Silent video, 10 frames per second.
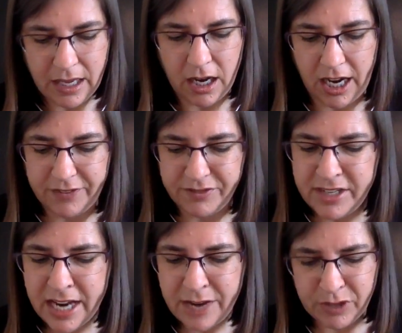"I've
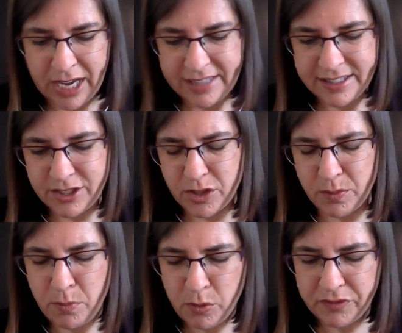never had such a
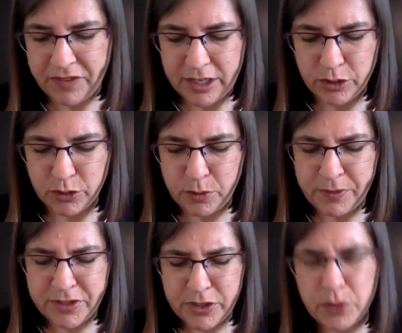motivated group of
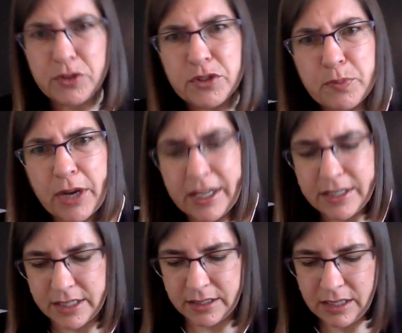students,
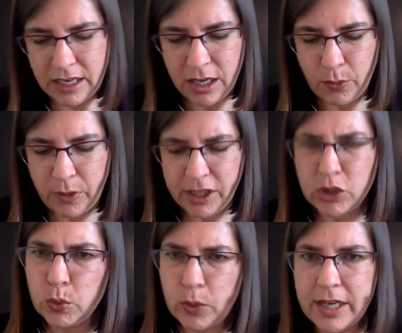Brandon. What a
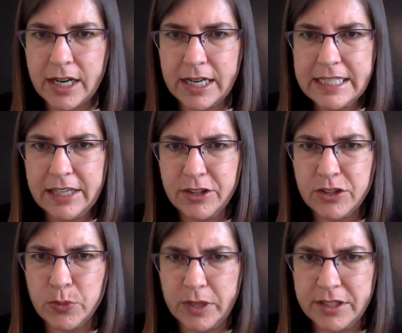great idea this
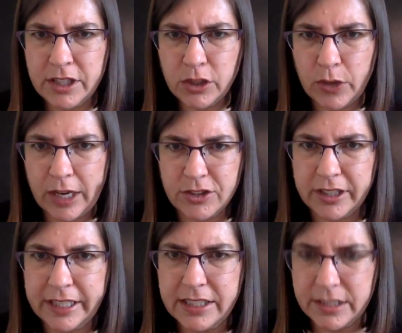was.
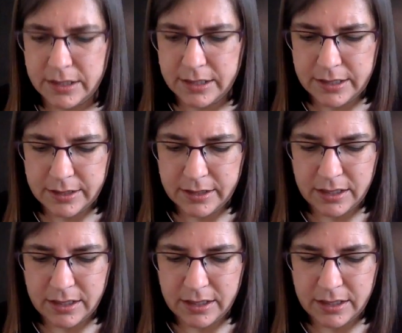Congratulations."